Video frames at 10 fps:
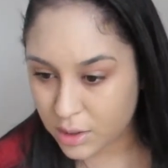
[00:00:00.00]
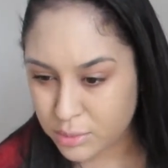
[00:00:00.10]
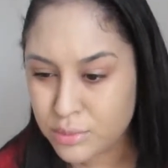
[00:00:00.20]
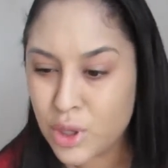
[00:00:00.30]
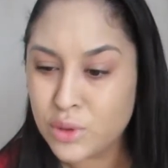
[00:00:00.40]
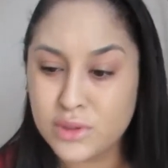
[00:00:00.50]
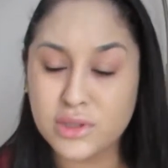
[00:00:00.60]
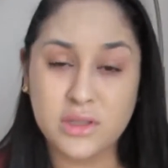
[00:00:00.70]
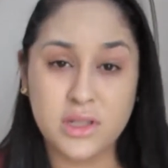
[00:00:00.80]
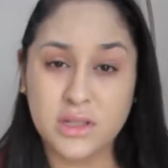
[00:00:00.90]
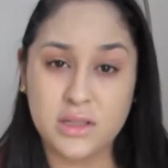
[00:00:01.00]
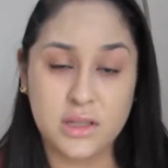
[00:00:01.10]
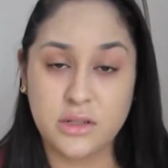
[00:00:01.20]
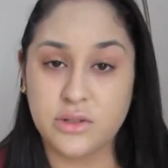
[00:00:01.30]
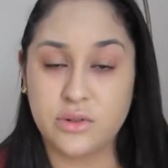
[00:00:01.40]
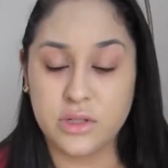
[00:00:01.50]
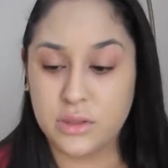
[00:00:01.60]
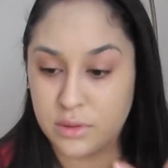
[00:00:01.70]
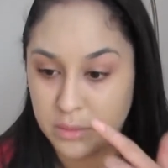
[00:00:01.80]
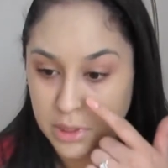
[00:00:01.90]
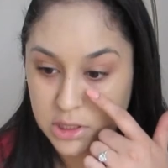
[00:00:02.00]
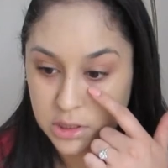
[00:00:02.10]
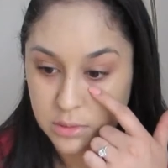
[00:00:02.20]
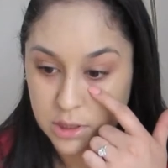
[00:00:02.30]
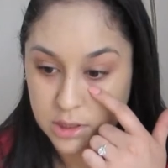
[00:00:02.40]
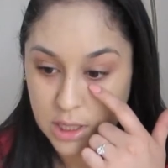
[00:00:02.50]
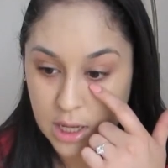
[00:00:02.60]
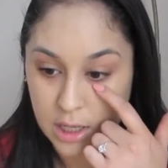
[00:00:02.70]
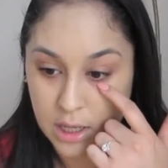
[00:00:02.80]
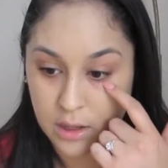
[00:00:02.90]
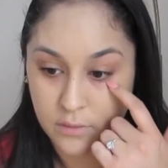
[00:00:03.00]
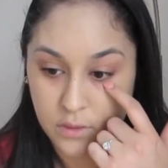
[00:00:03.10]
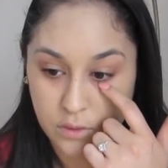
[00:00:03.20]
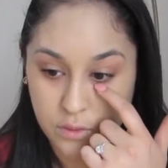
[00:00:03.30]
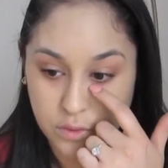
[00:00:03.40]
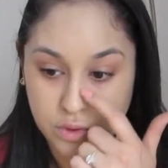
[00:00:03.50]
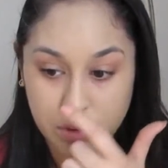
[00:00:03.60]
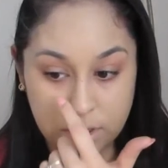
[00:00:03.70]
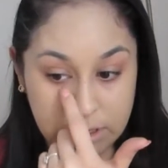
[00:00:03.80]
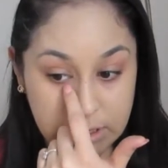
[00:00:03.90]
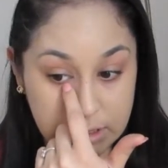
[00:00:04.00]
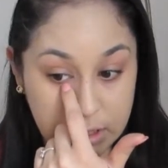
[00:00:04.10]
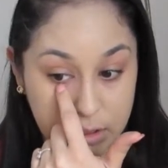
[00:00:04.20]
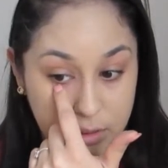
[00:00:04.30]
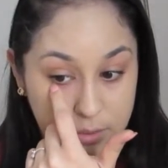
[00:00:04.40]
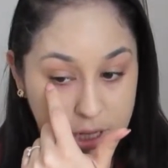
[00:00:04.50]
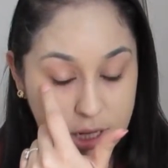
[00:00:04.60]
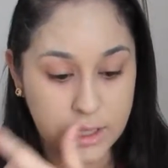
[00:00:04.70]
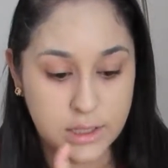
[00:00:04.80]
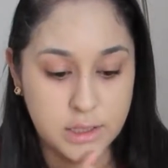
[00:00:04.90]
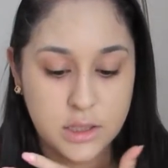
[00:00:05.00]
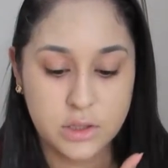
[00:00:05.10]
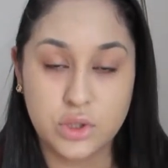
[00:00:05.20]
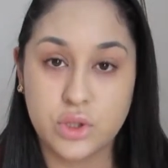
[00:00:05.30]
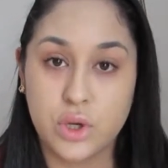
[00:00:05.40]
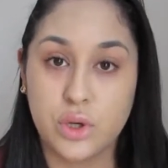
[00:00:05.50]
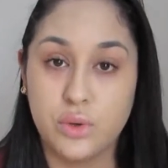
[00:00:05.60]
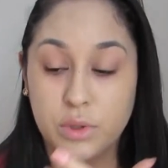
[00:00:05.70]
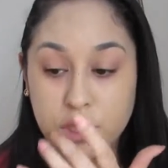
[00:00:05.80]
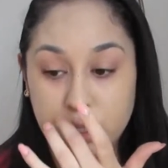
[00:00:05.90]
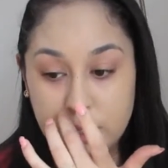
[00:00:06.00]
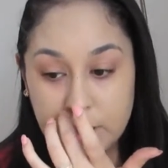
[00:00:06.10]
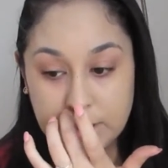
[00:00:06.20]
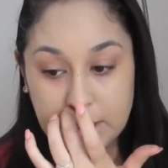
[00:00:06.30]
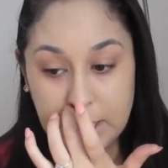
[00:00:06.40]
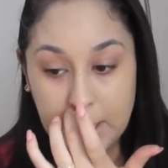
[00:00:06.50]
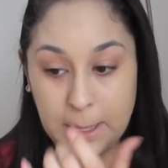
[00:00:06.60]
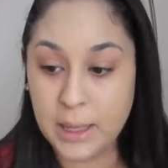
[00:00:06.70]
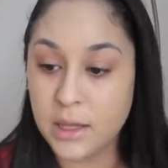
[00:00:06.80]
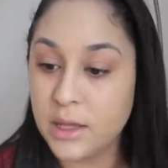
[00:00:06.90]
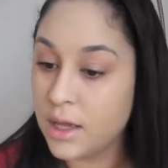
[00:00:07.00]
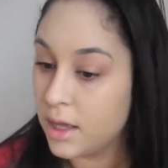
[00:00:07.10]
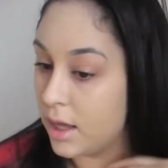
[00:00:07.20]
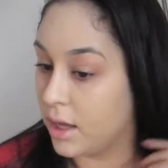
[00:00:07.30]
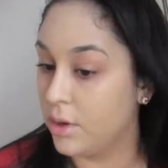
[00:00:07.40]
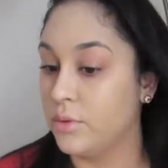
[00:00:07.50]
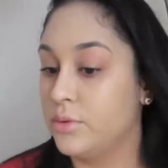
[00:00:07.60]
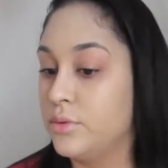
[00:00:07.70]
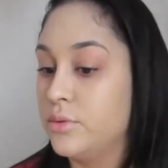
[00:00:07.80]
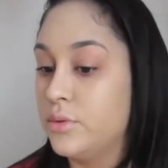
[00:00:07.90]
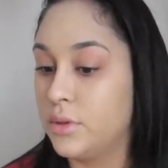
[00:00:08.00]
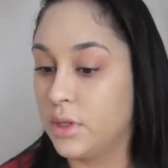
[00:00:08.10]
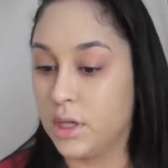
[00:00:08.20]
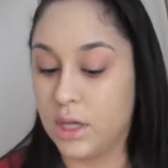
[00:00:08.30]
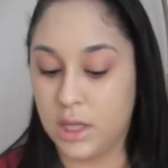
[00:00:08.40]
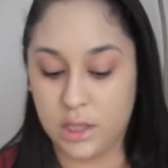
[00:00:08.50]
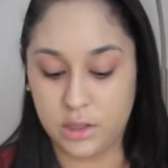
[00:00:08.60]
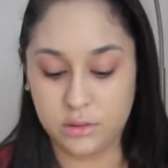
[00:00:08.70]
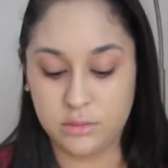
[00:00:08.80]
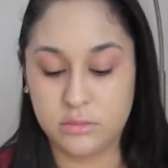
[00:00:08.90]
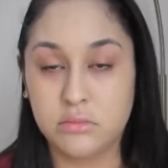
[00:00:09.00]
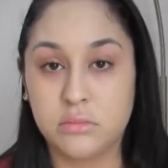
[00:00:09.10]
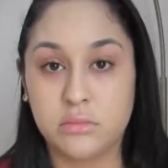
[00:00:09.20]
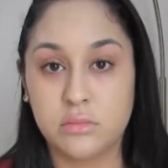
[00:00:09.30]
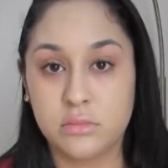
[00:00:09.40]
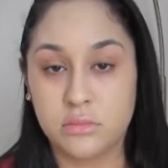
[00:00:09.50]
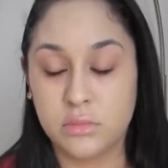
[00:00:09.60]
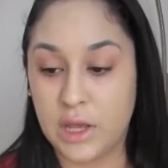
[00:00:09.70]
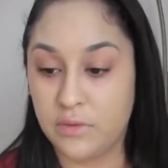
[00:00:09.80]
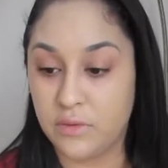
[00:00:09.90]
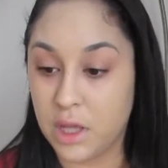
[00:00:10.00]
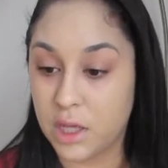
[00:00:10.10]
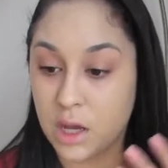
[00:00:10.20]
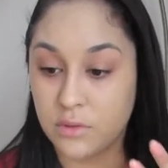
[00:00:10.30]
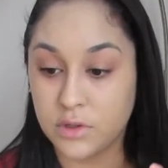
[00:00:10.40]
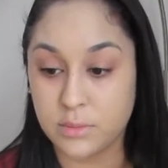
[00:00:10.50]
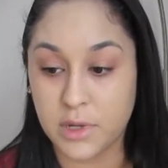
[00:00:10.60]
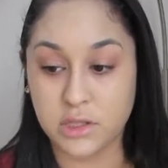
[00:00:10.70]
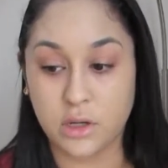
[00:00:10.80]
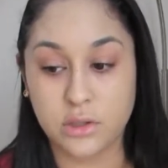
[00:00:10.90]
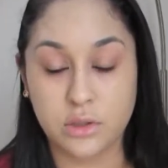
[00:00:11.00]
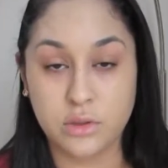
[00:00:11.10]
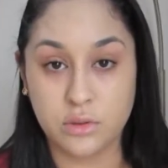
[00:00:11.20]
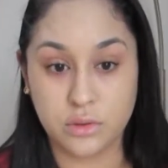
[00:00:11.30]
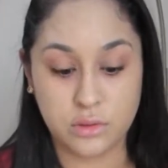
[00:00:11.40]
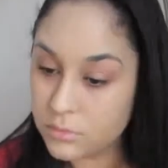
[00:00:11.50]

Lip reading: most concealers crease with me just because I have huge creases under my eyes. So we're just gonna see how if it covers my dark circles.